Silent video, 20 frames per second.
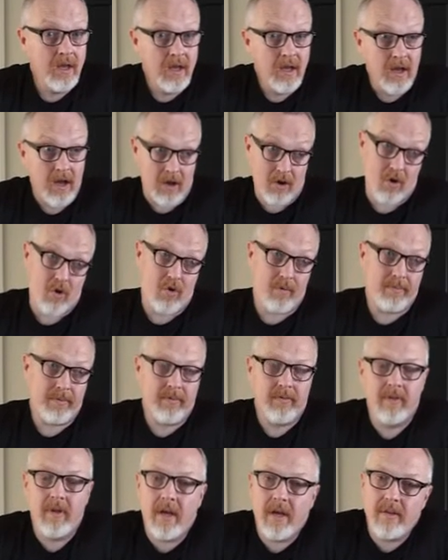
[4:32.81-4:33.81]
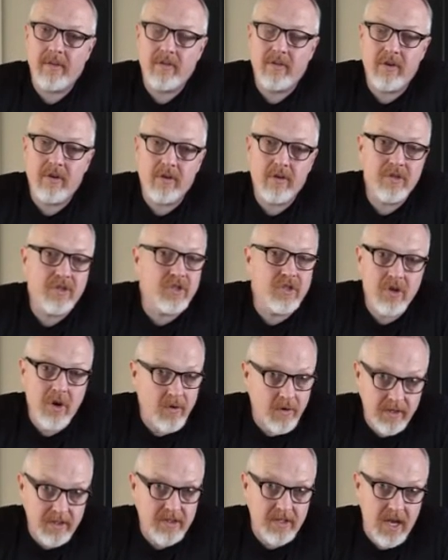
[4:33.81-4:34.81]
I hope, that there is
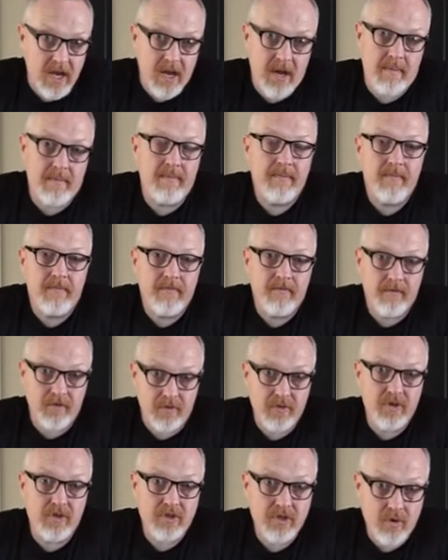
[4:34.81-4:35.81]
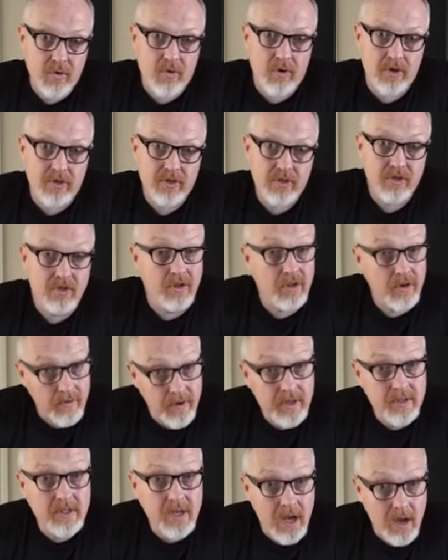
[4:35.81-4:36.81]
no exam for this course. There
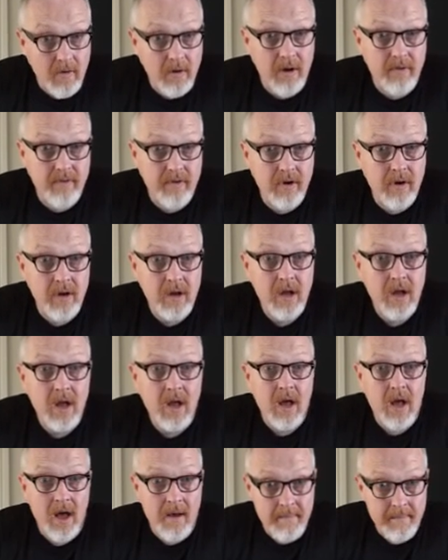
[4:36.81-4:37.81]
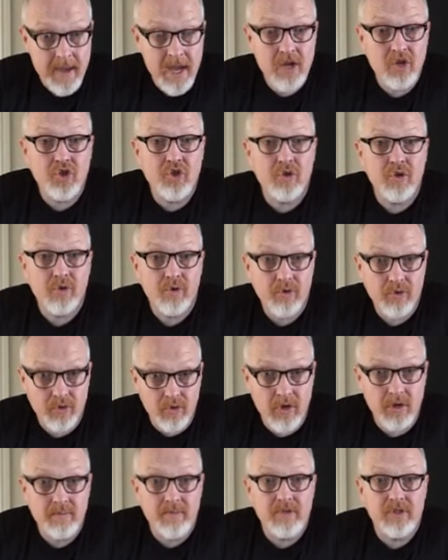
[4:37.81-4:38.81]
is, however, a major
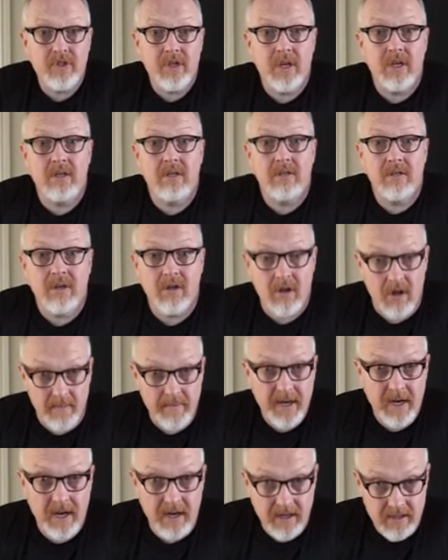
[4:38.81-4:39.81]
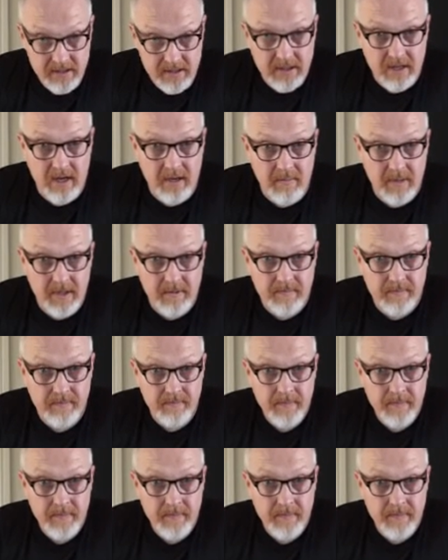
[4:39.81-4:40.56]
30% culminating assignment.